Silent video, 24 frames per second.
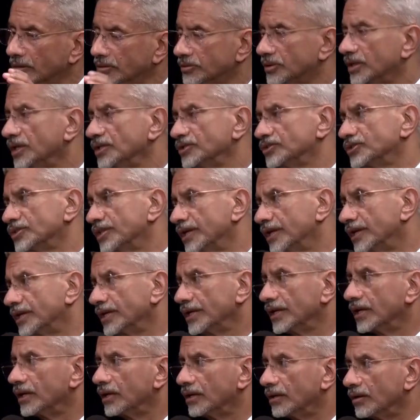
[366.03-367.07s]
thrust
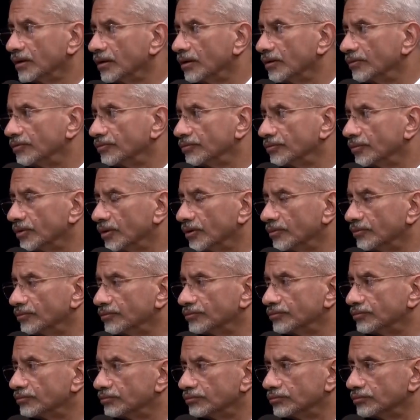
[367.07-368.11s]
area of
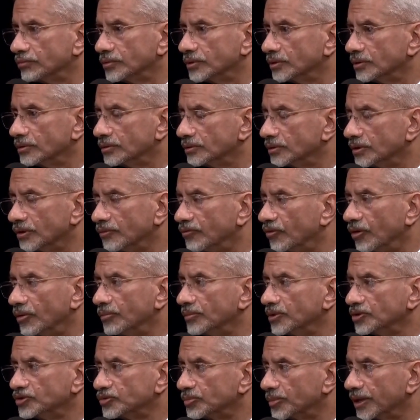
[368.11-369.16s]
the
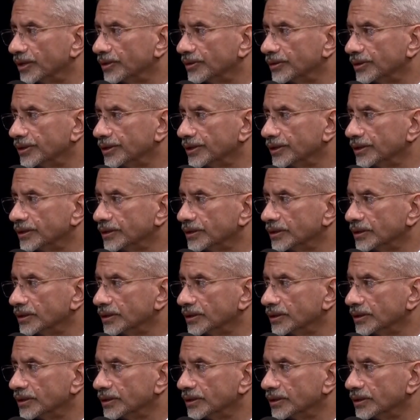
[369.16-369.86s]
foremost priority.